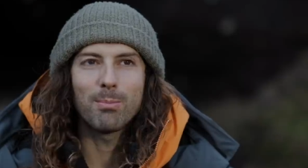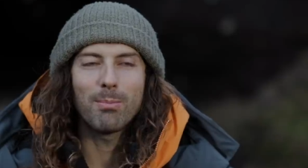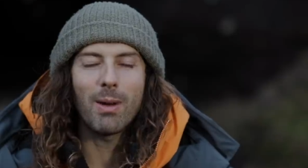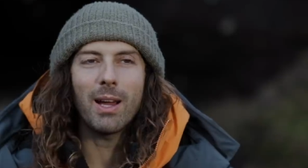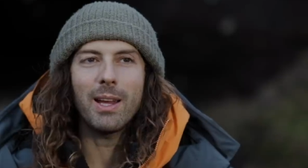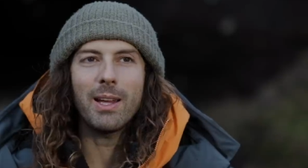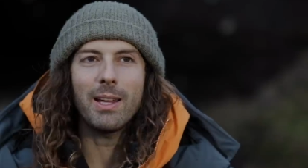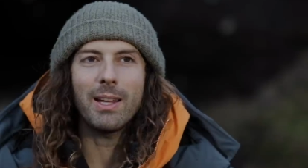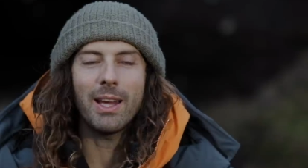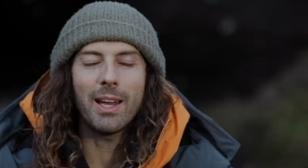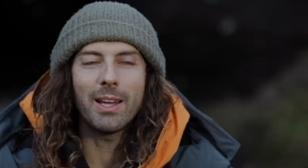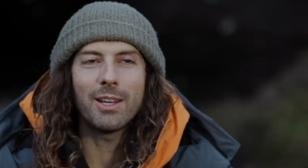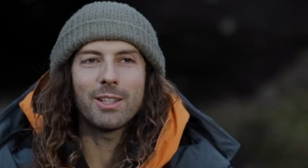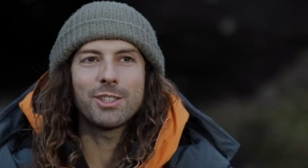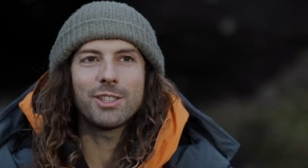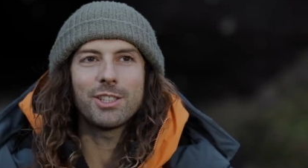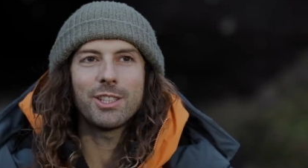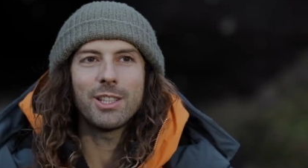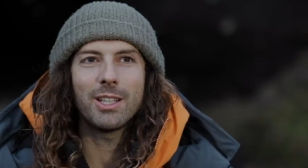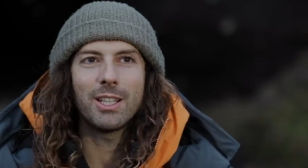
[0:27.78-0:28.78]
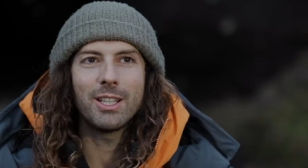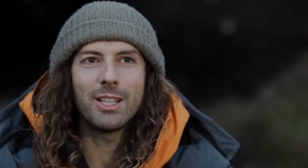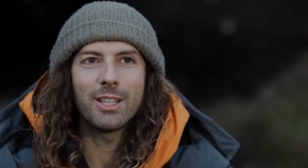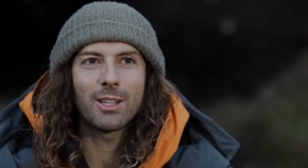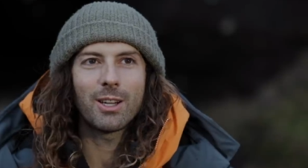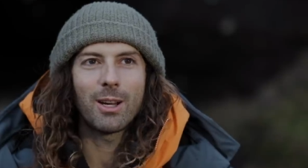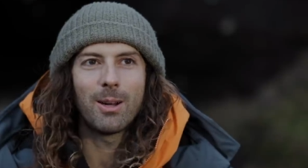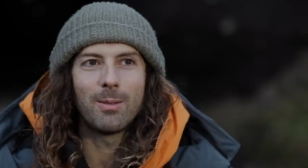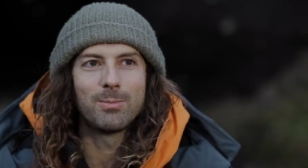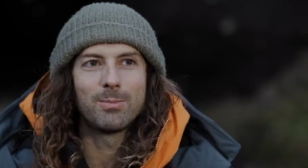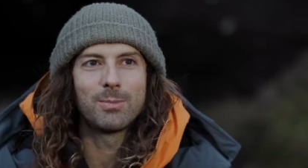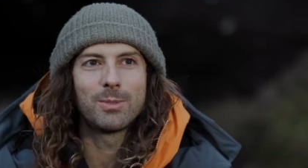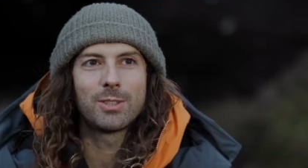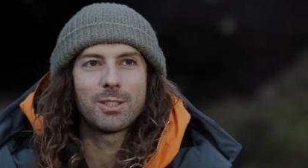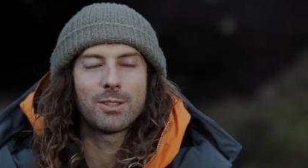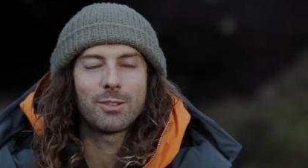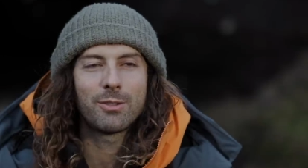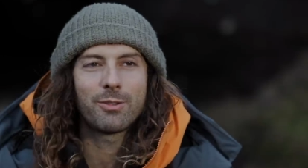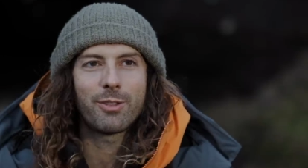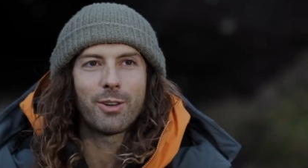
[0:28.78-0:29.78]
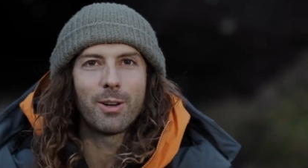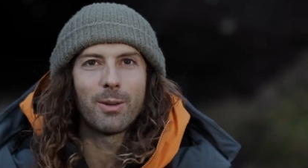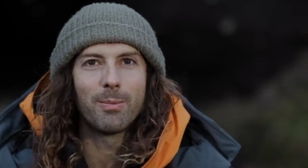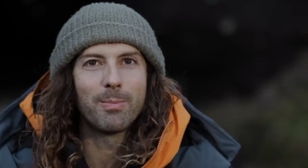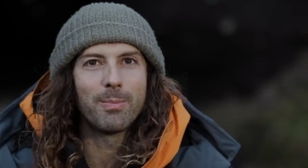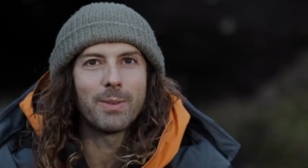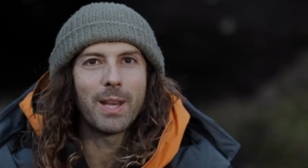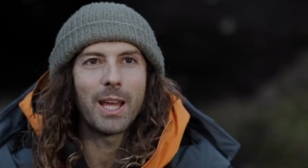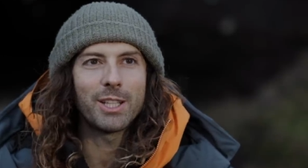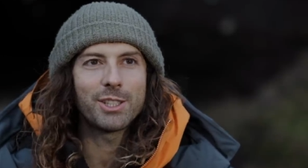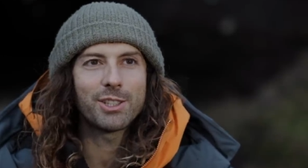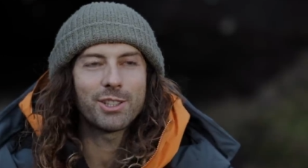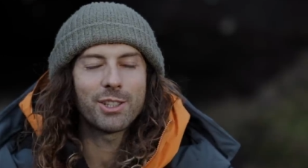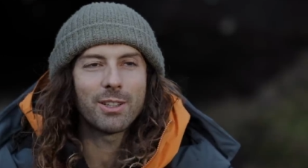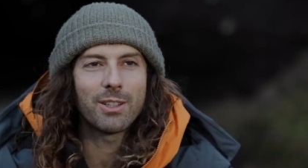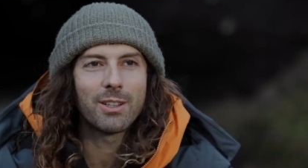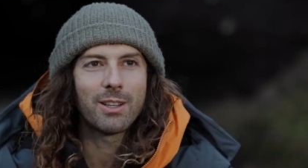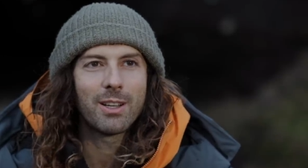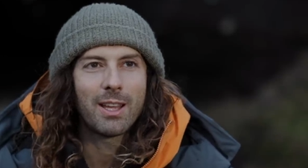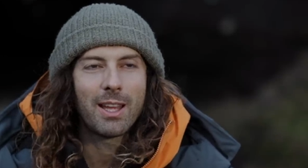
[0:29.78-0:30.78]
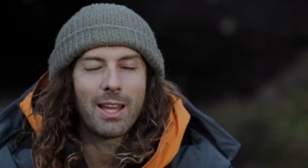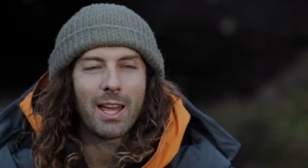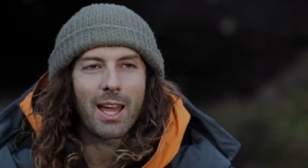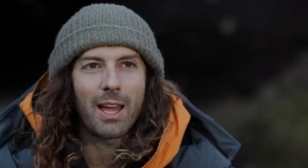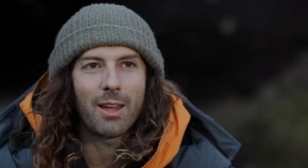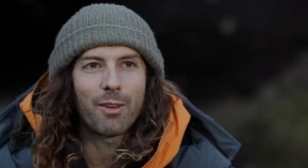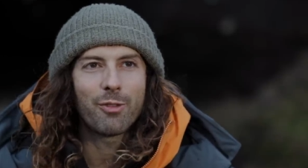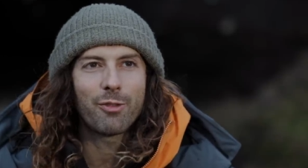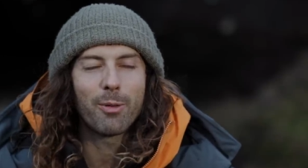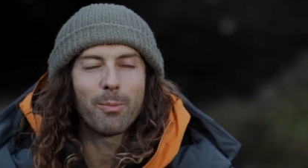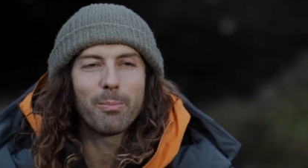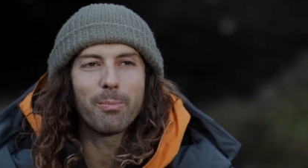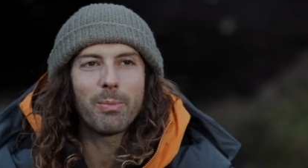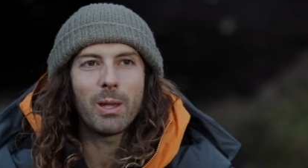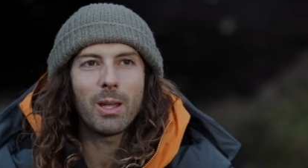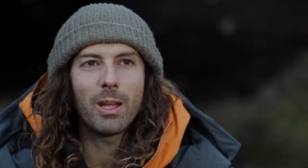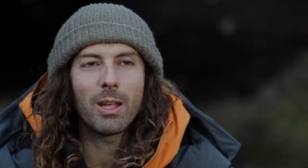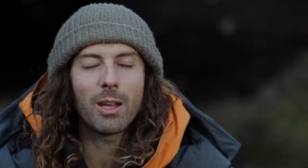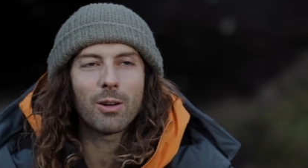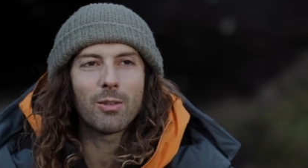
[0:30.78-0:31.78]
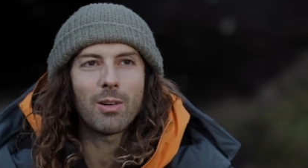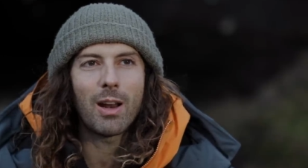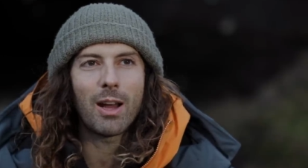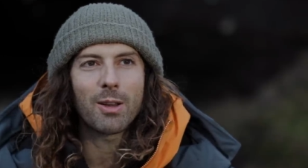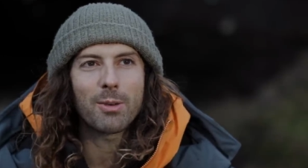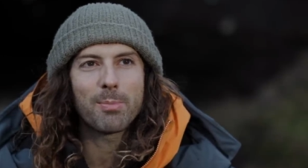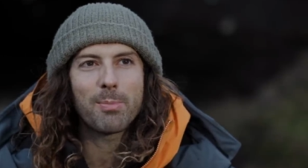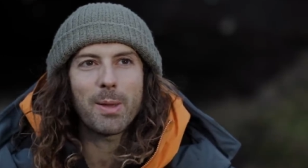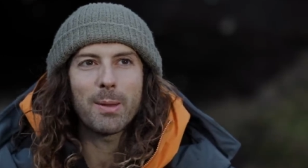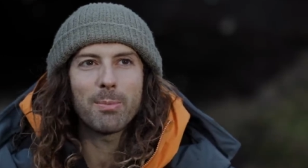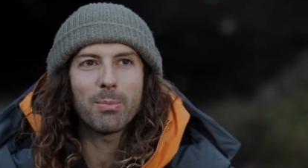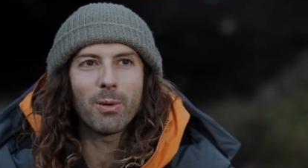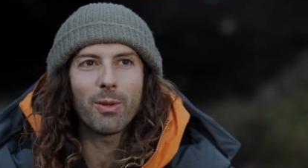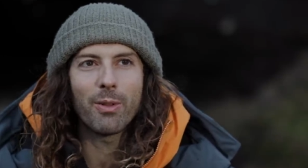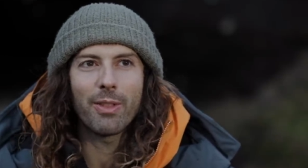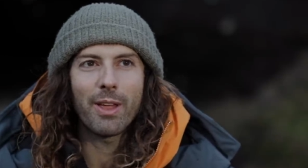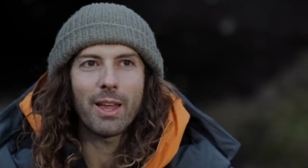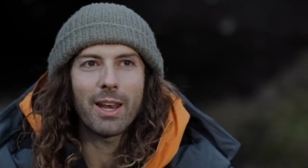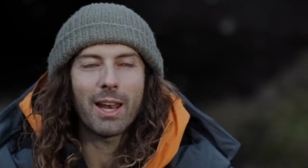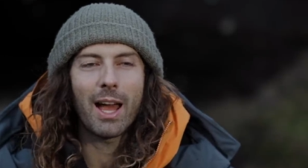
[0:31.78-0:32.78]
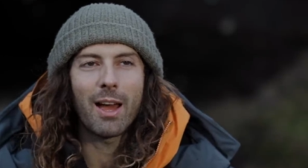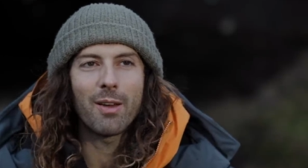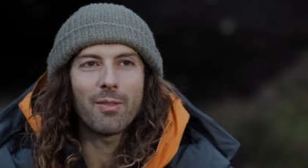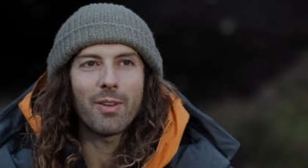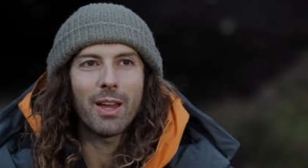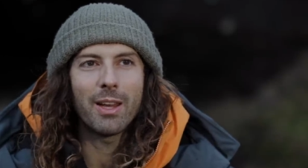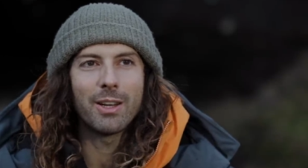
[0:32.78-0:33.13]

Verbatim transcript: My energy comes from nature and from being around people that have